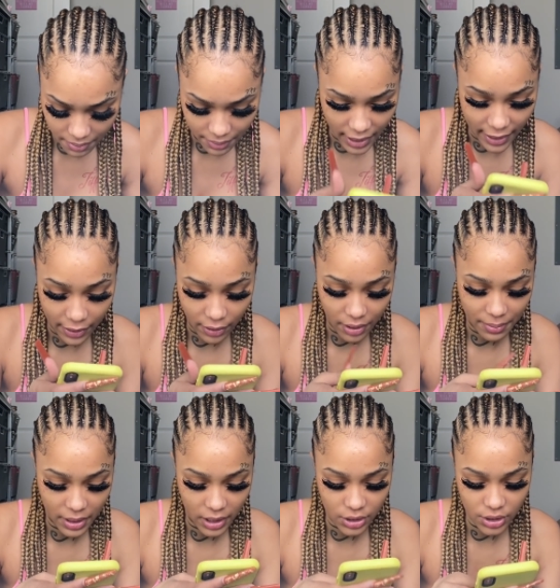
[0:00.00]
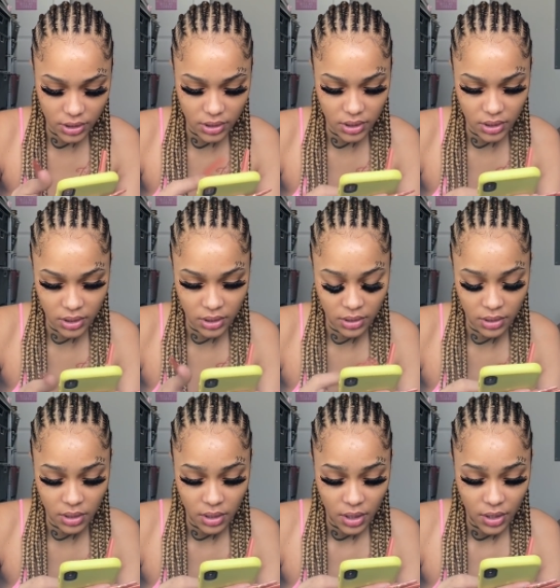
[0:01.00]
By your picture,
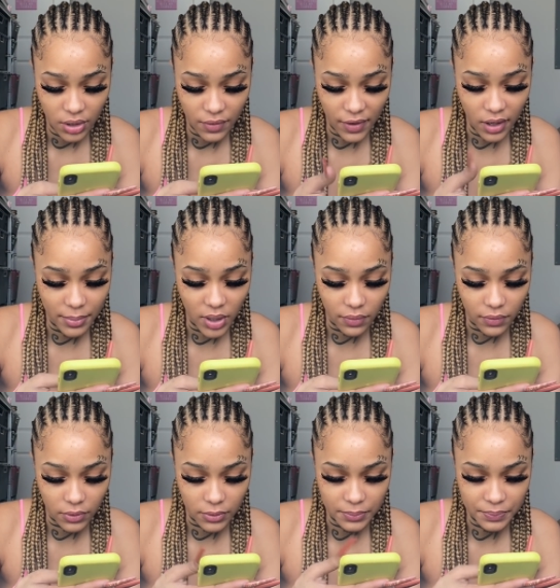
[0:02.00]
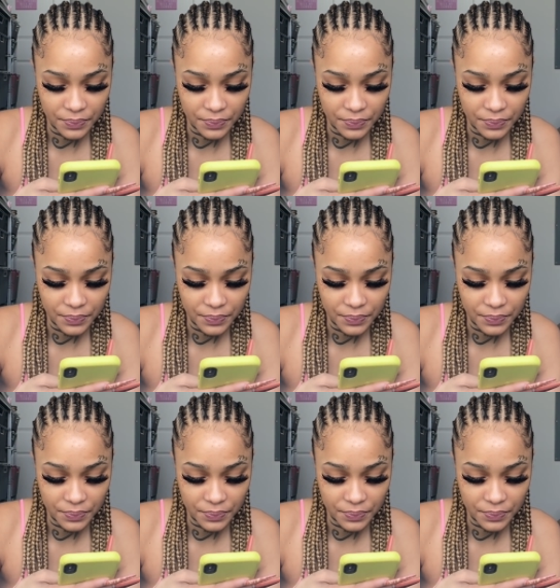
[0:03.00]
you're very beautiful.